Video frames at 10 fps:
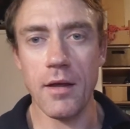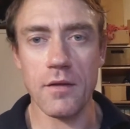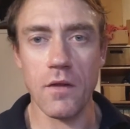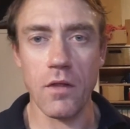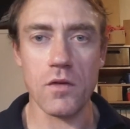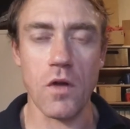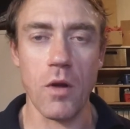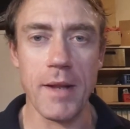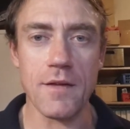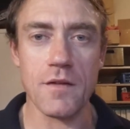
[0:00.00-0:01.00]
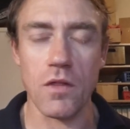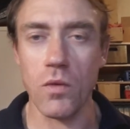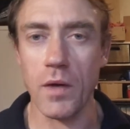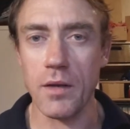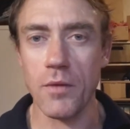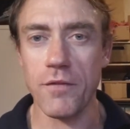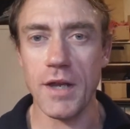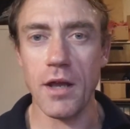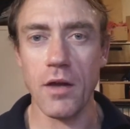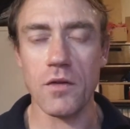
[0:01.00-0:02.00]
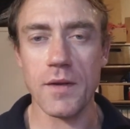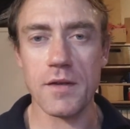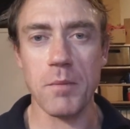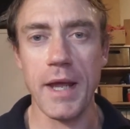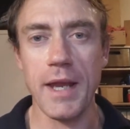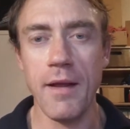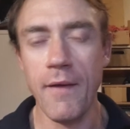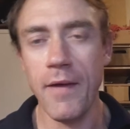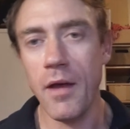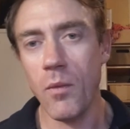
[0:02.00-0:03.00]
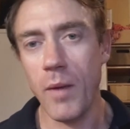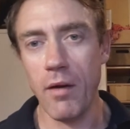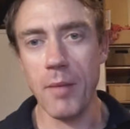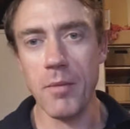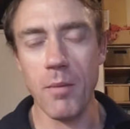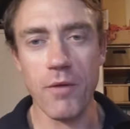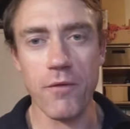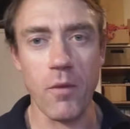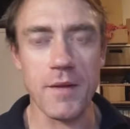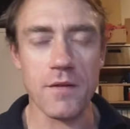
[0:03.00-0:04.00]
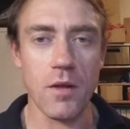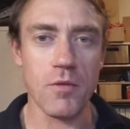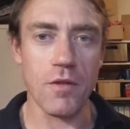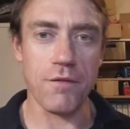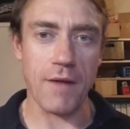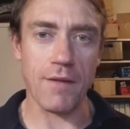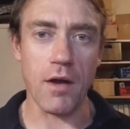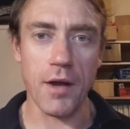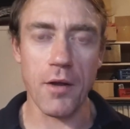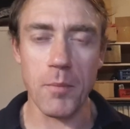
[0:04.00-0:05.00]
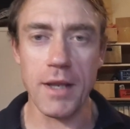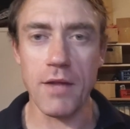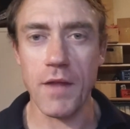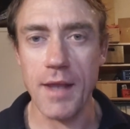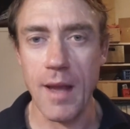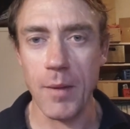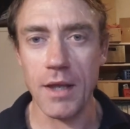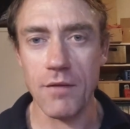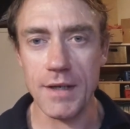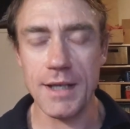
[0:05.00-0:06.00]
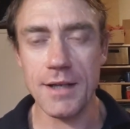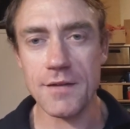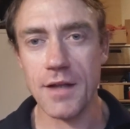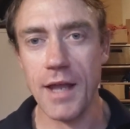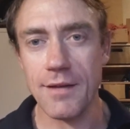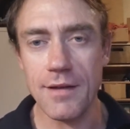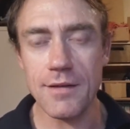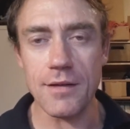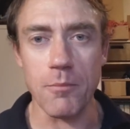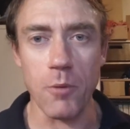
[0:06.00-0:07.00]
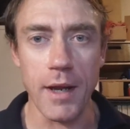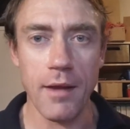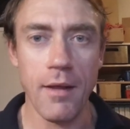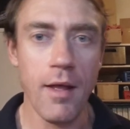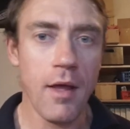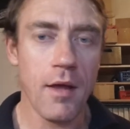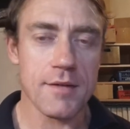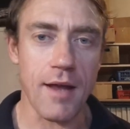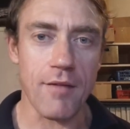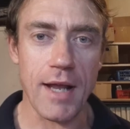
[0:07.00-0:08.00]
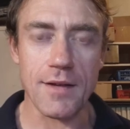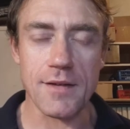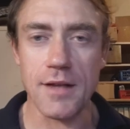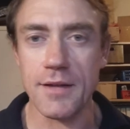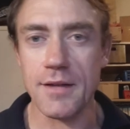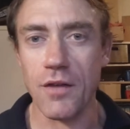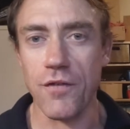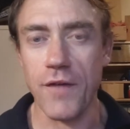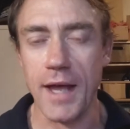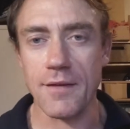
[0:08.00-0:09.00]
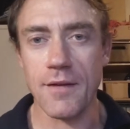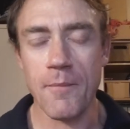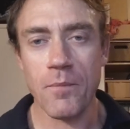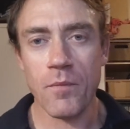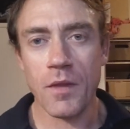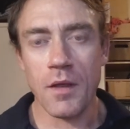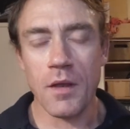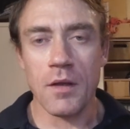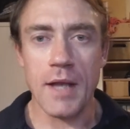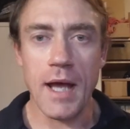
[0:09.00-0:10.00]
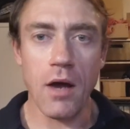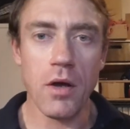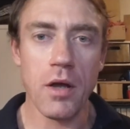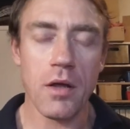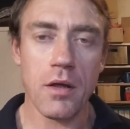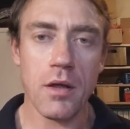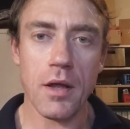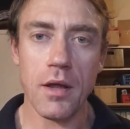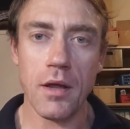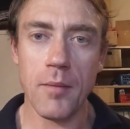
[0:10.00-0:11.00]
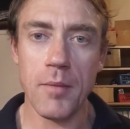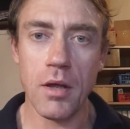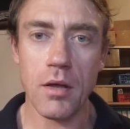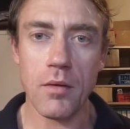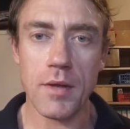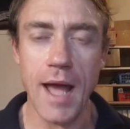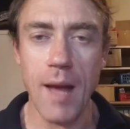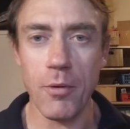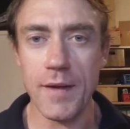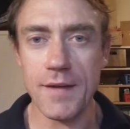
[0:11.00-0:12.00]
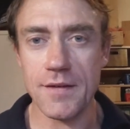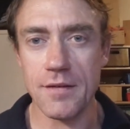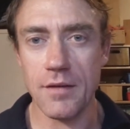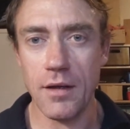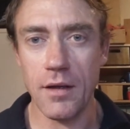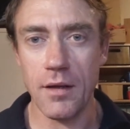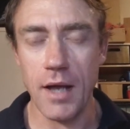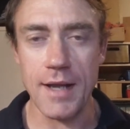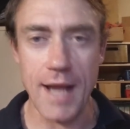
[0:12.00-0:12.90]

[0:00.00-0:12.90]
to those comments, I thought I'd do a video to explain where I'm coming from in terms of the fact that I don't believe that GABA even needs to get into the brain to have an anxiolytic effect. Now, GABA is a